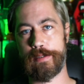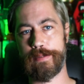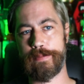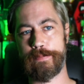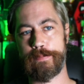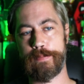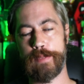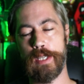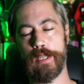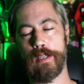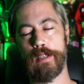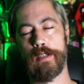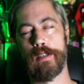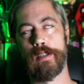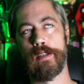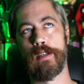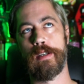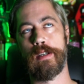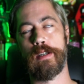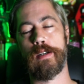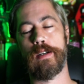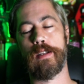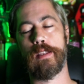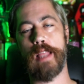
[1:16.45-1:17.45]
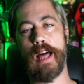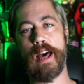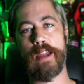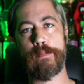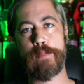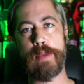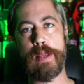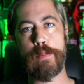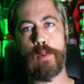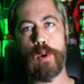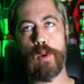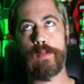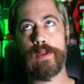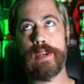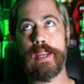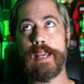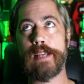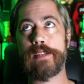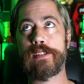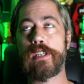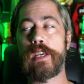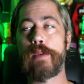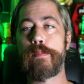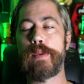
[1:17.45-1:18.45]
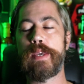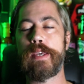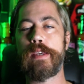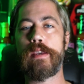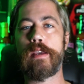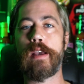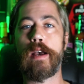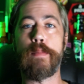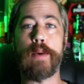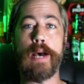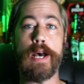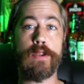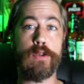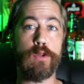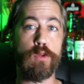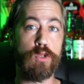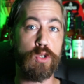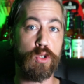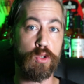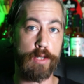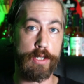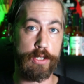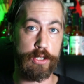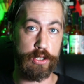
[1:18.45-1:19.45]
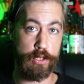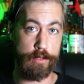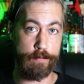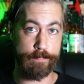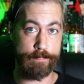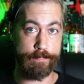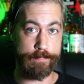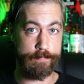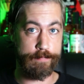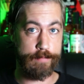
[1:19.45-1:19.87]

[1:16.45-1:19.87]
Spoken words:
A lot of people have been asking me about nutrition